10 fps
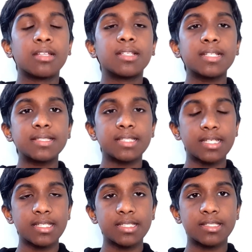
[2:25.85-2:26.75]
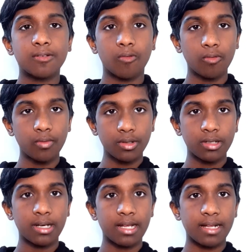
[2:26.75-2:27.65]
This is
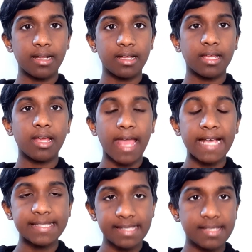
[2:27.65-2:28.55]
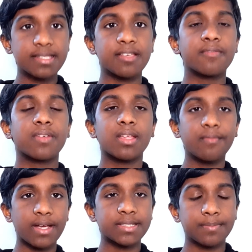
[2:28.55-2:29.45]
over excessive
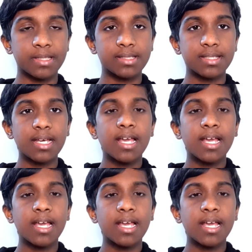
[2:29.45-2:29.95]
investments,